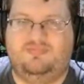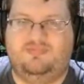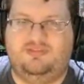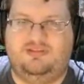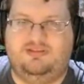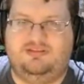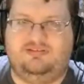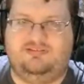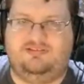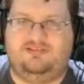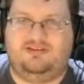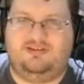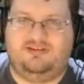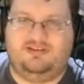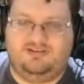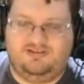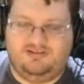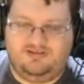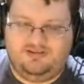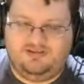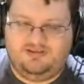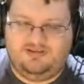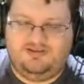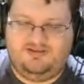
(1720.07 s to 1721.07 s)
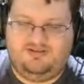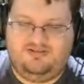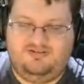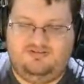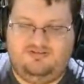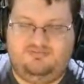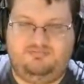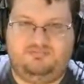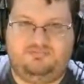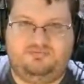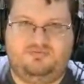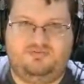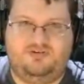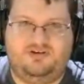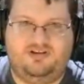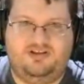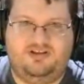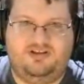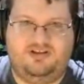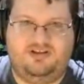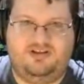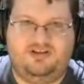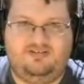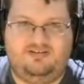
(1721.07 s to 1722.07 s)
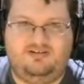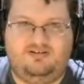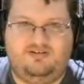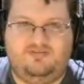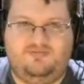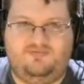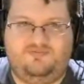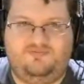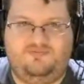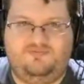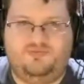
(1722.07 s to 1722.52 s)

Let's see. Price